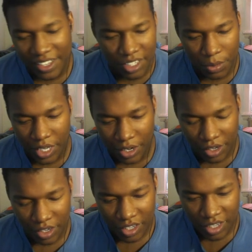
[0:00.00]
Flight
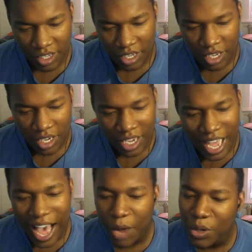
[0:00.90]
Simulator.
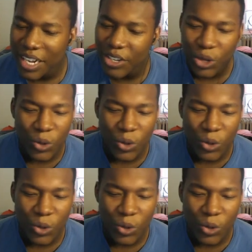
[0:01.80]
How do they